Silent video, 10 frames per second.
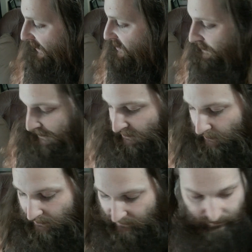
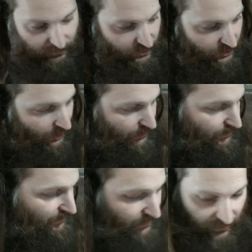spill guard